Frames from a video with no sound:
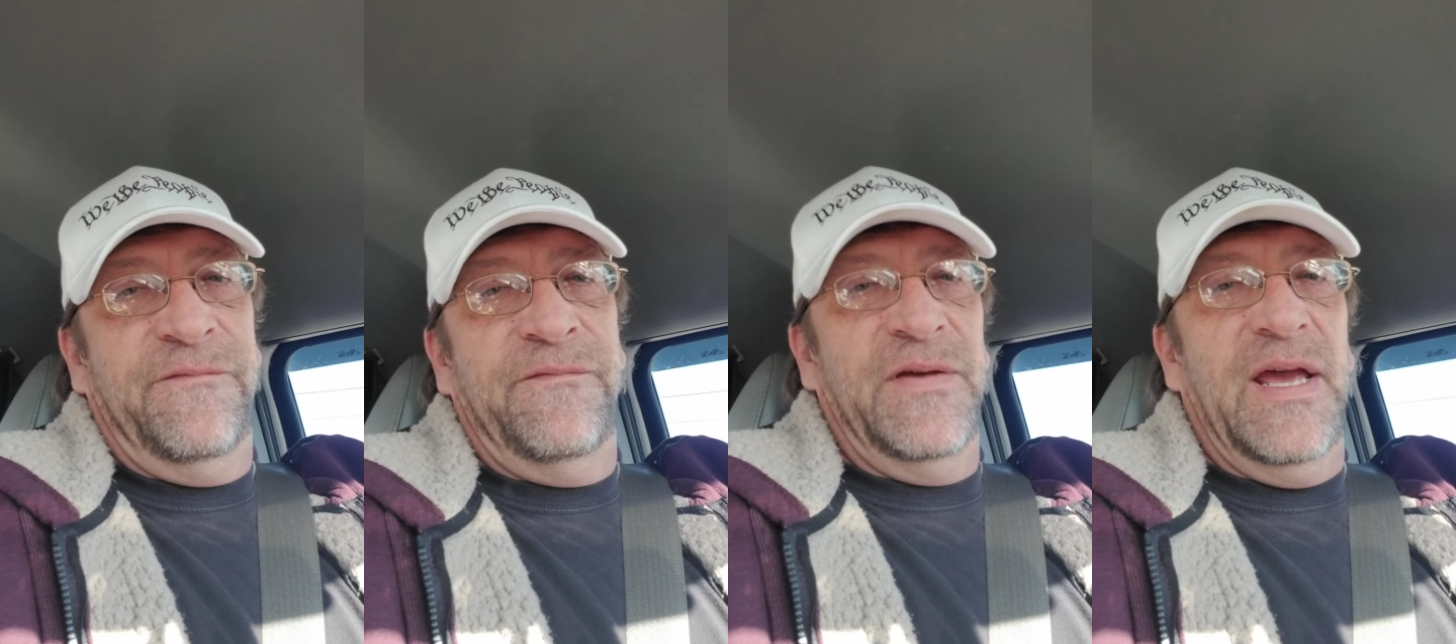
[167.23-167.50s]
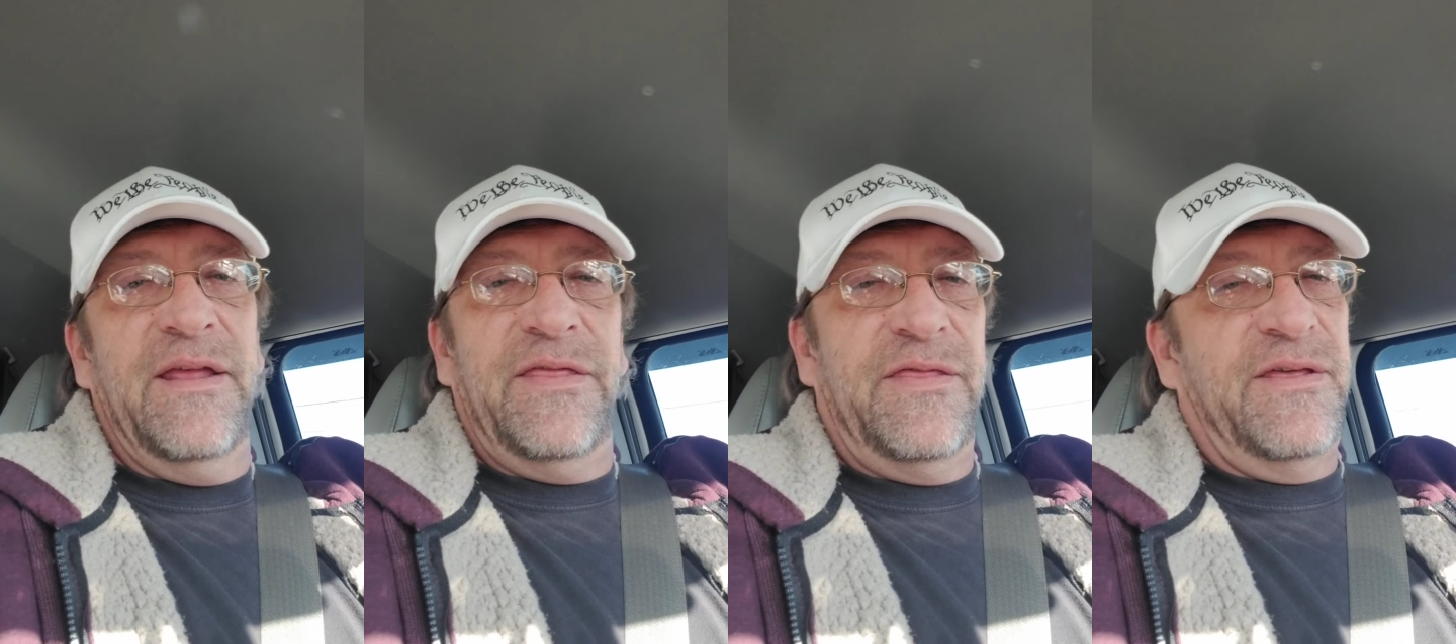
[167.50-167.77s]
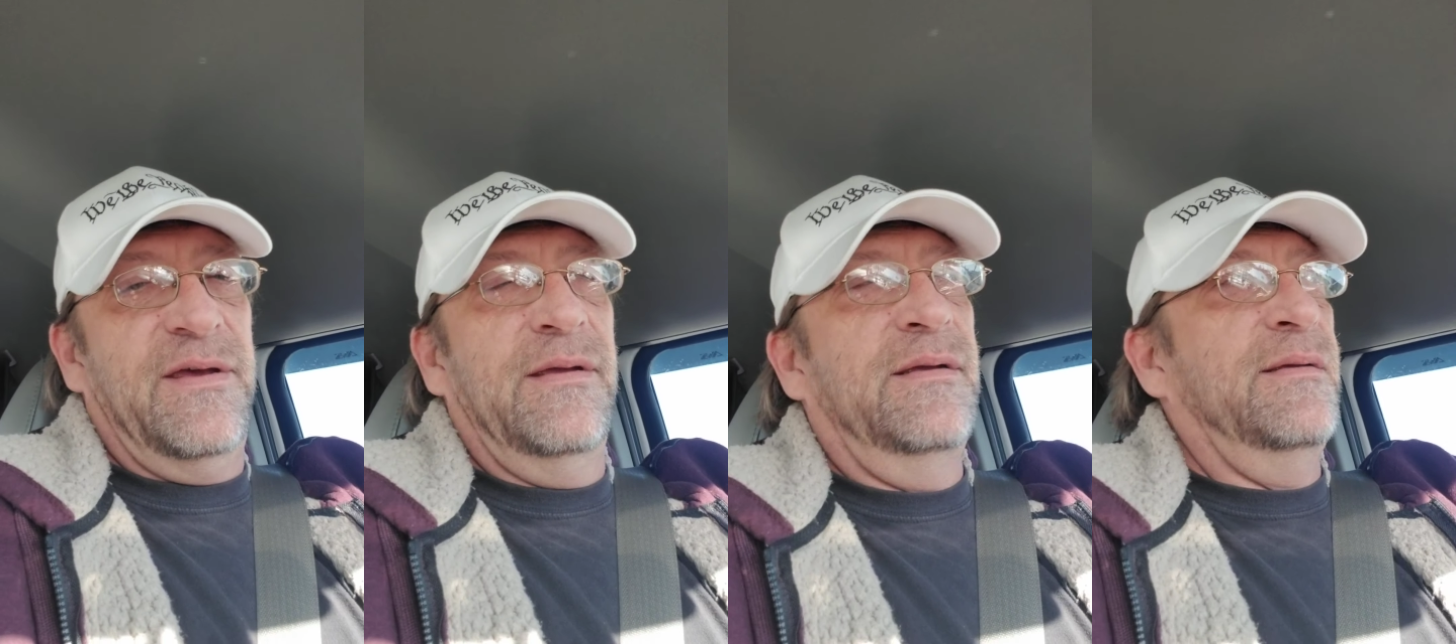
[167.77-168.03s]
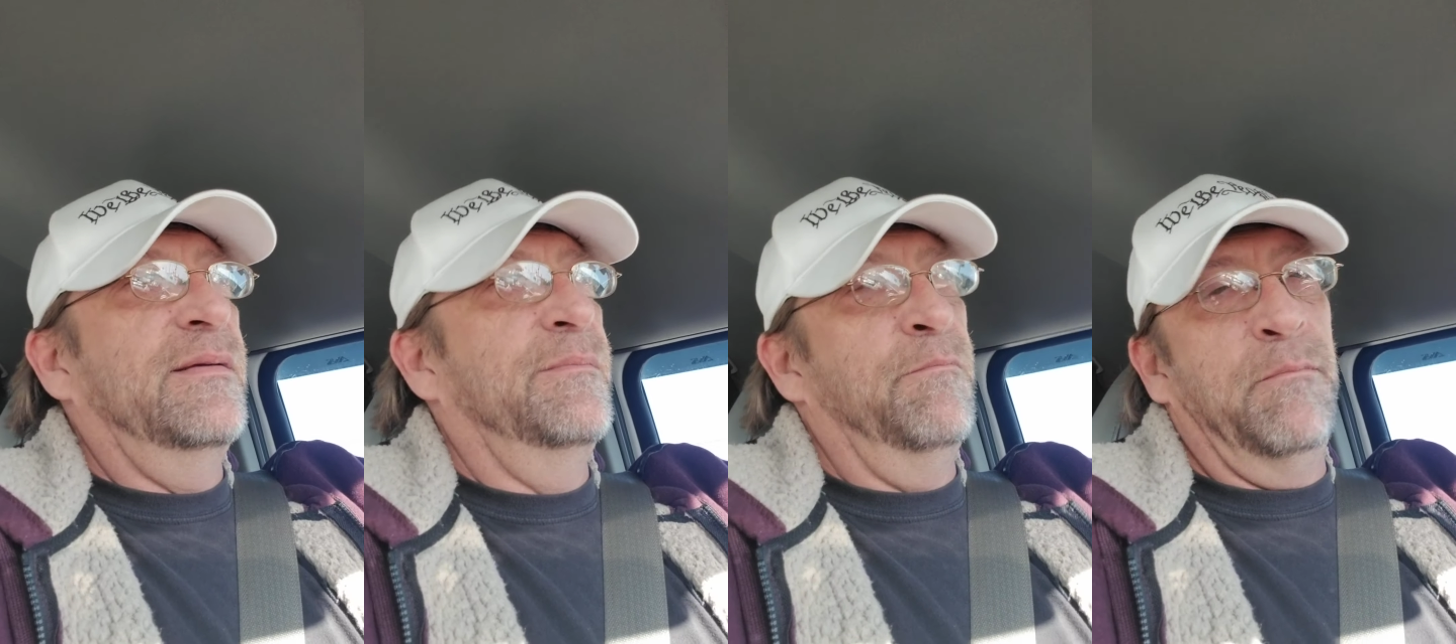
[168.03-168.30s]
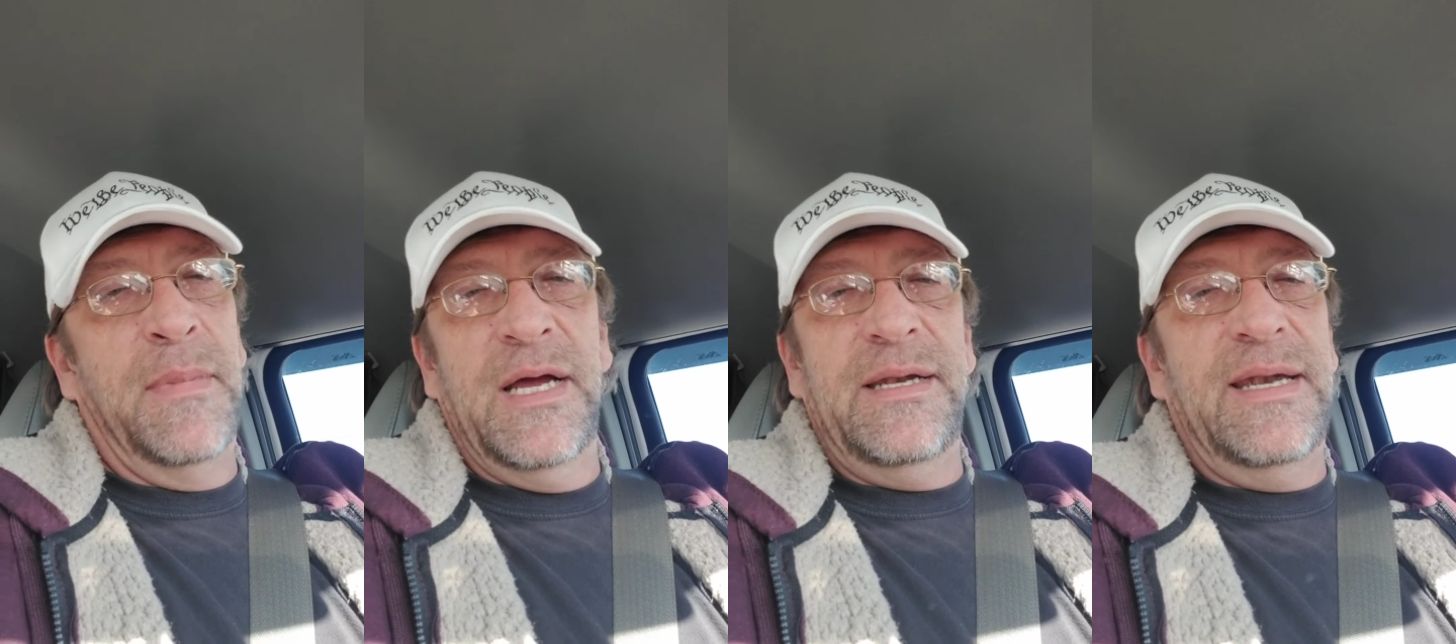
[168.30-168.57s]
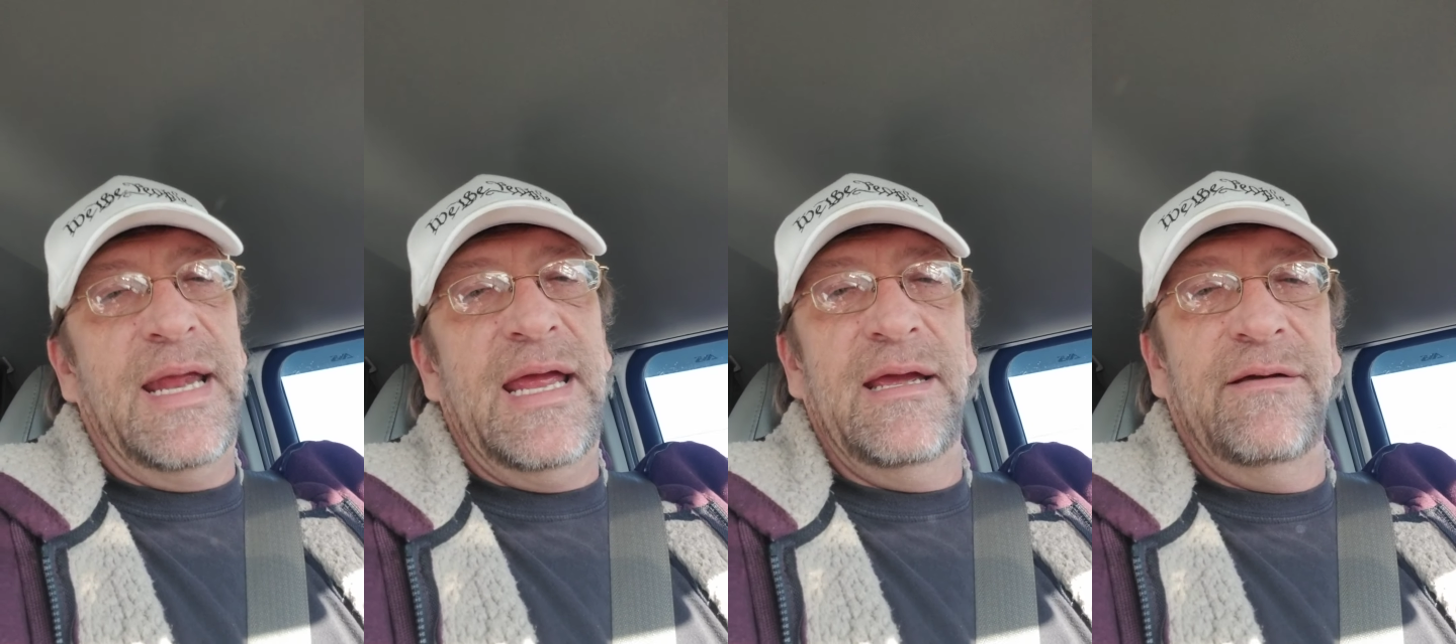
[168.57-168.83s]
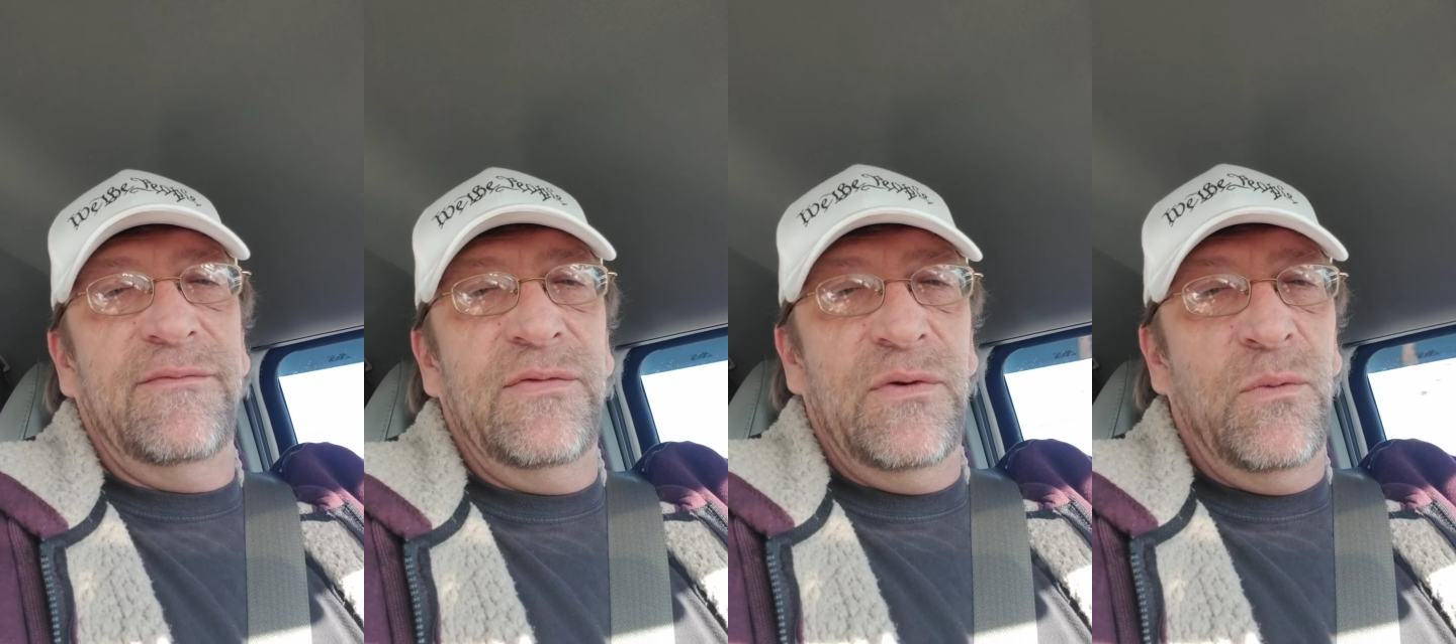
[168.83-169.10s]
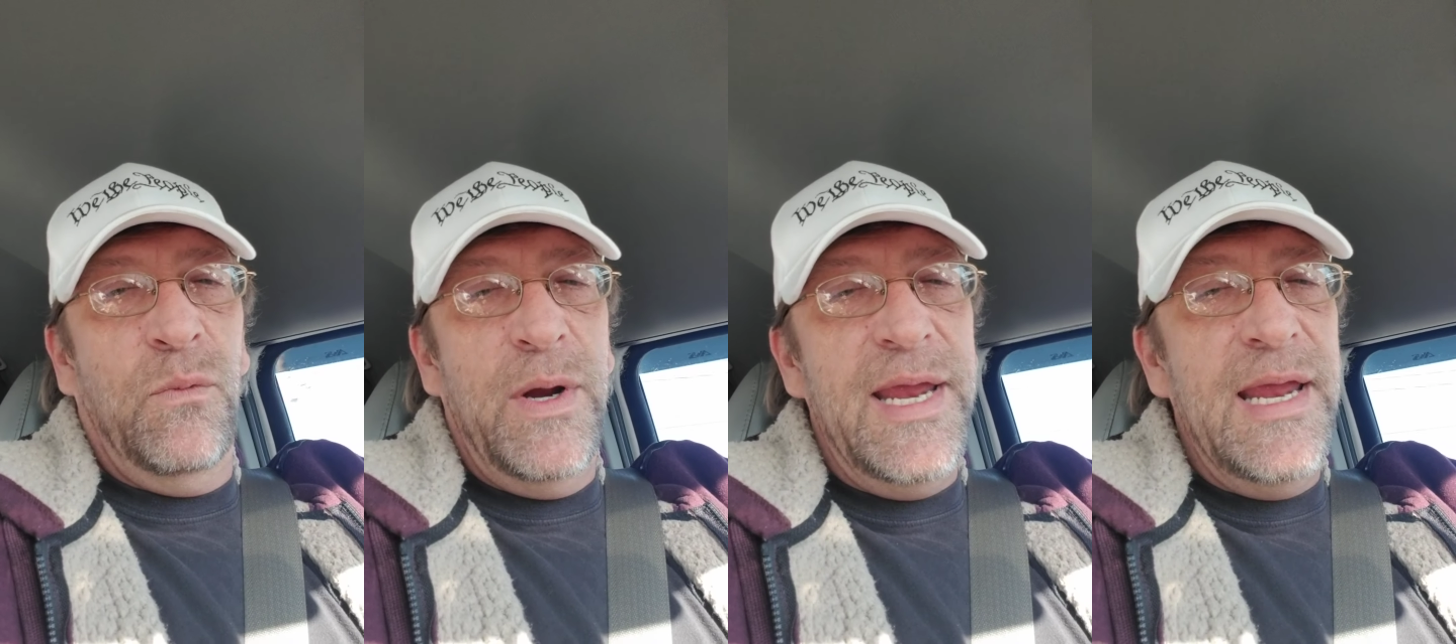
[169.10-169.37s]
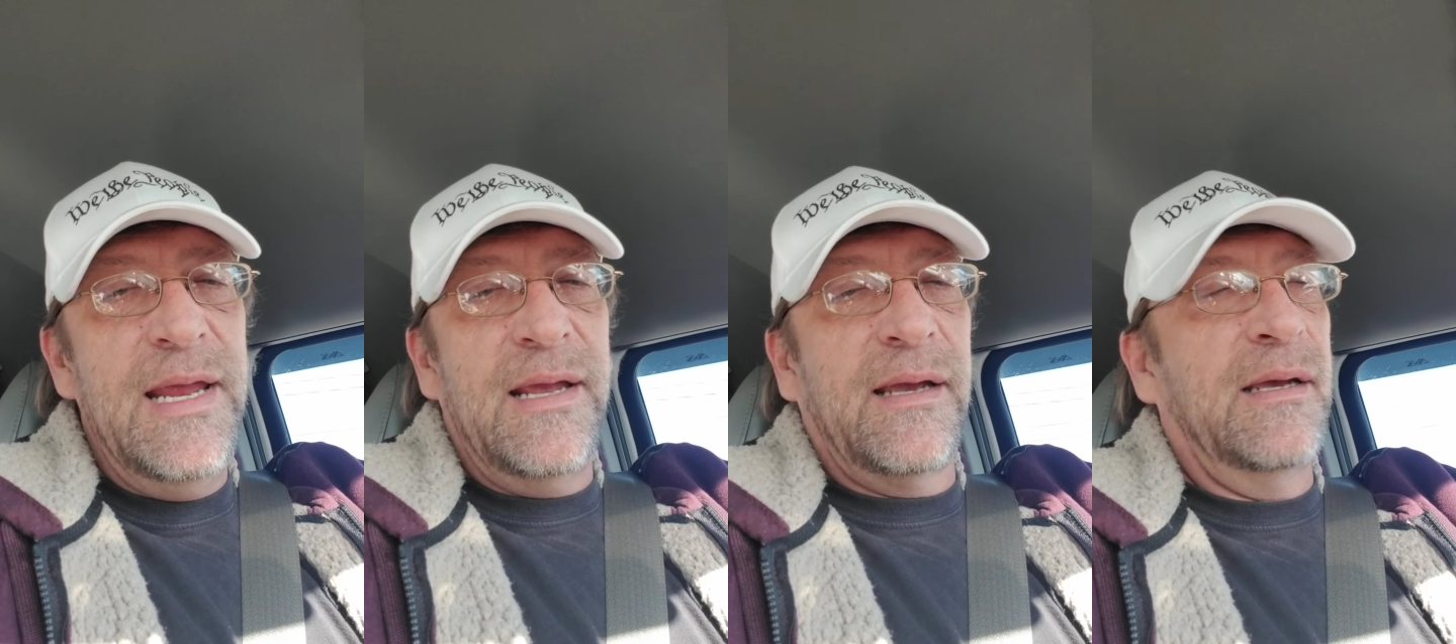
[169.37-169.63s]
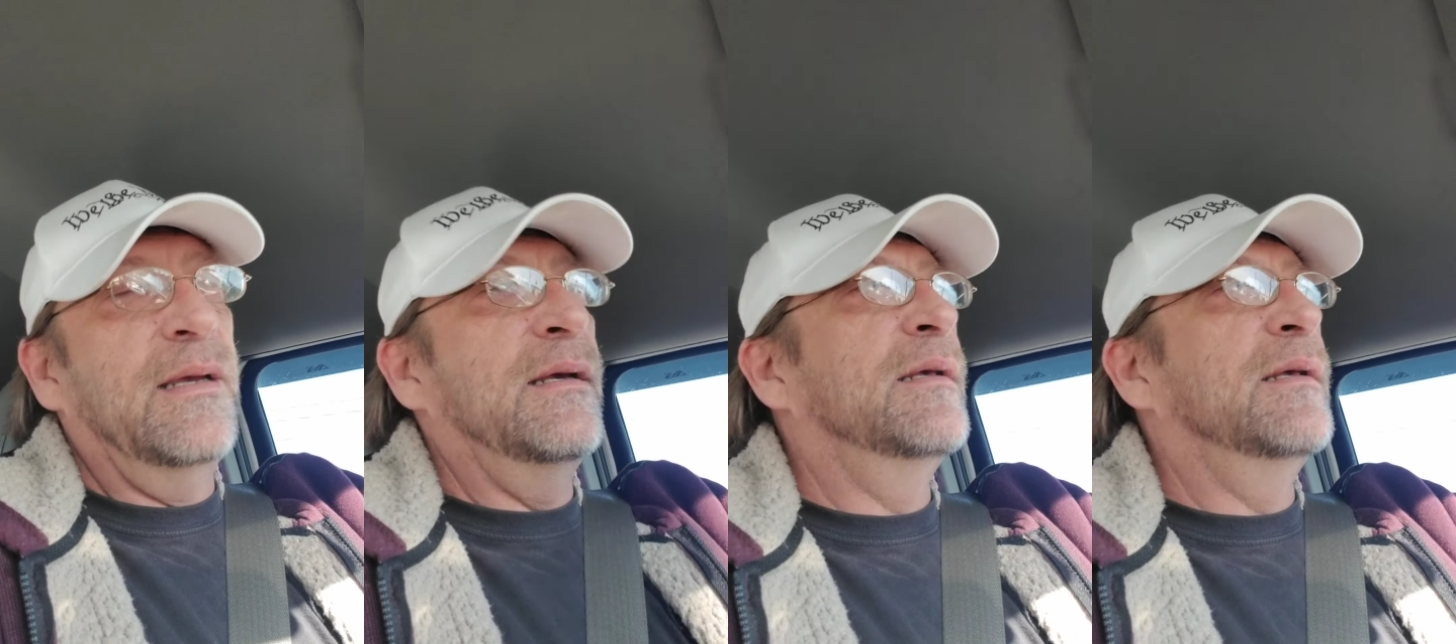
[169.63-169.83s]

fifth Monday of the week.